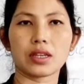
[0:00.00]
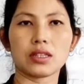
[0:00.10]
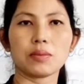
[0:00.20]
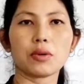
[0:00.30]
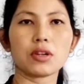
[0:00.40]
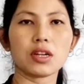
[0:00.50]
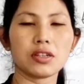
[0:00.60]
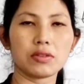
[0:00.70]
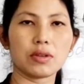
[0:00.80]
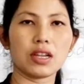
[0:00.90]
the polar
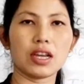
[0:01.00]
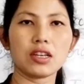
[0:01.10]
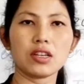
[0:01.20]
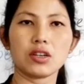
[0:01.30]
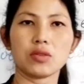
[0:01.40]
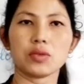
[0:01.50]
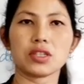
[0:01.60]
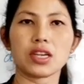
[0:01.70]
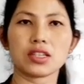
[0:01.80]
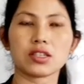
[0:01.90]
nuclei, which
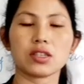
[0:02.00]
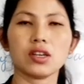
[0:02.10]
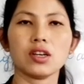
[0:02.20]
has